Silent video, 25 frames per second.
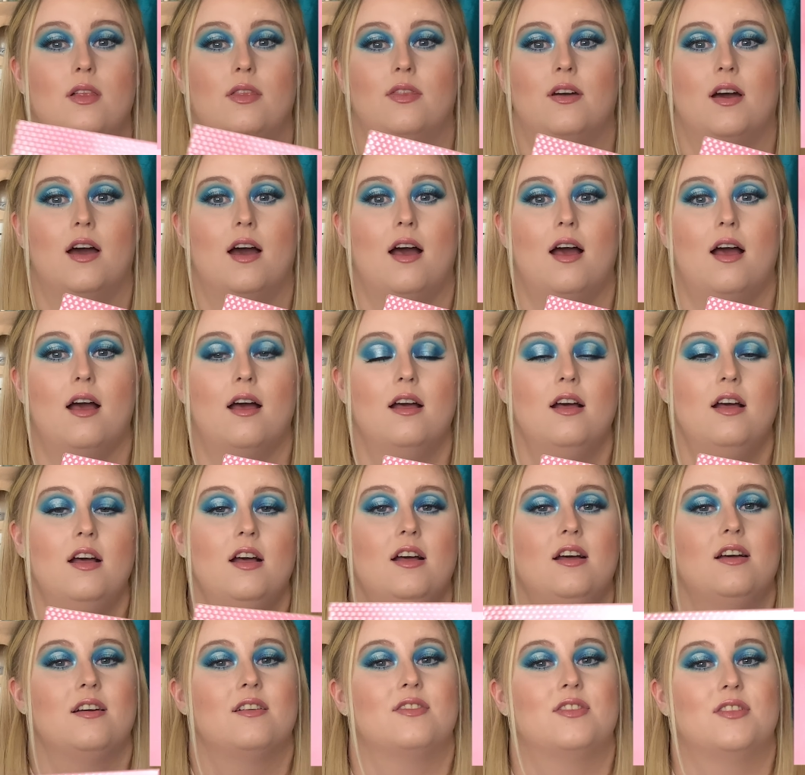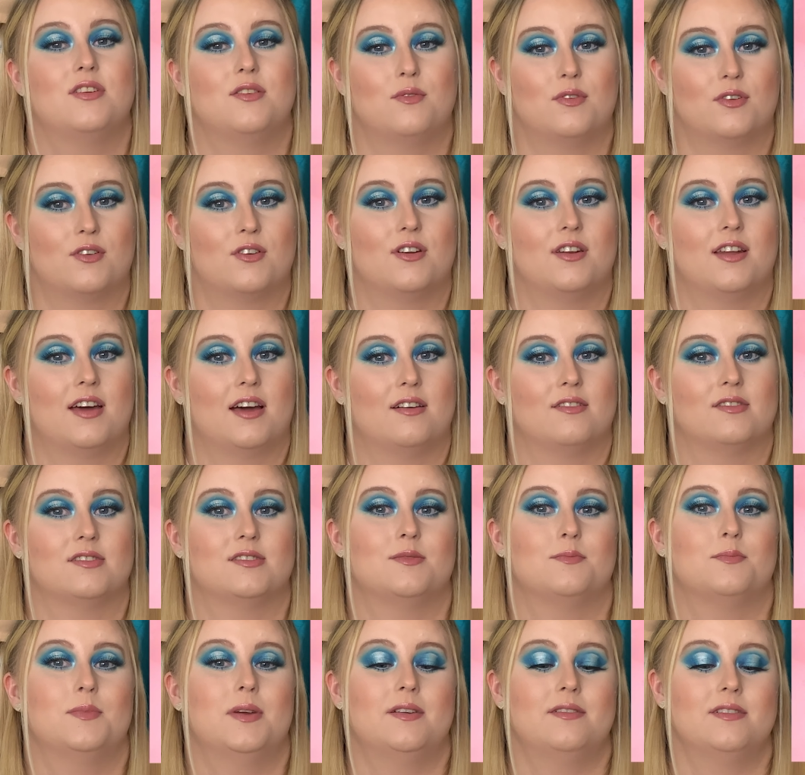that they were going to have
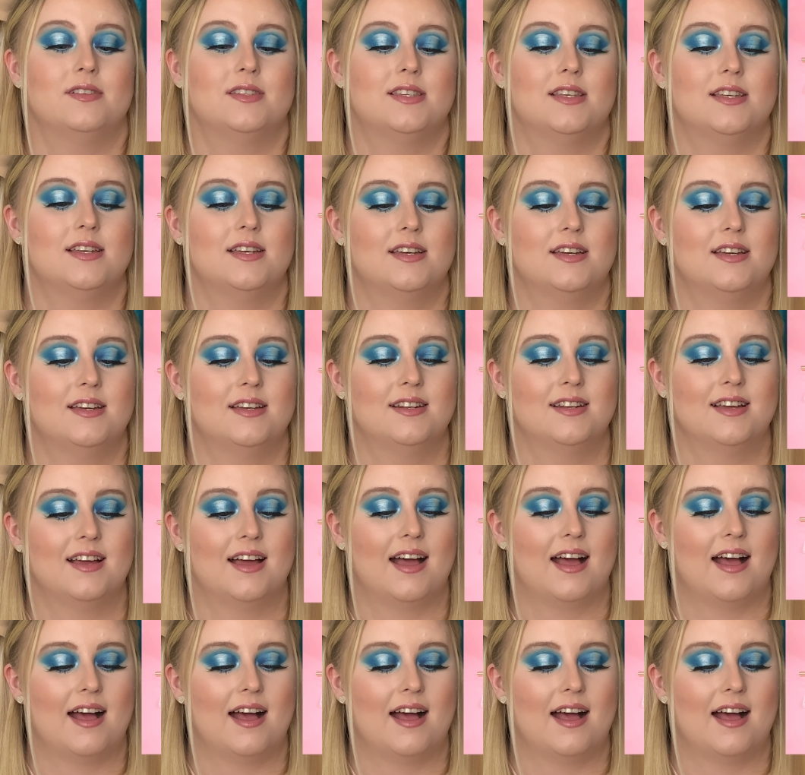some mirrors in,